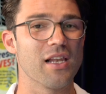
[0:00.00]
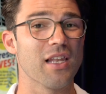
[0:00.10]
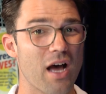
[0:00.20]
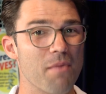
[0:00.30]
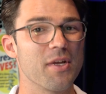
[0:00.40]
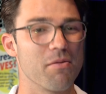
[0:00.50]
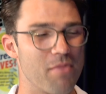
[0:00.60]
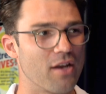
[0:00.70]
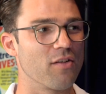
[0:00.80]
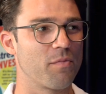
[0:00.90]
alarming
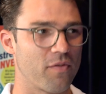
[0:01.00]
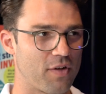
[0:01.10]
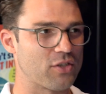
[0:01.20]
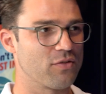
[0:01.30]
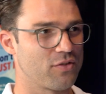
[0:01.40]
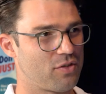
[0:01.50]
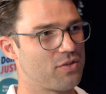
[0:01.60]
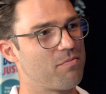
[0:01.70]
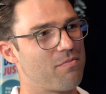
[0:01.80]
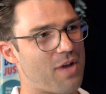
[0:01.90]
amount of professional
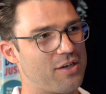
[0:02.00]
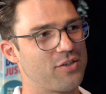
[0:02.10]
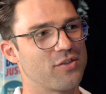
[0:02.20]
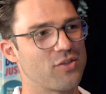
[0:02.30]
managers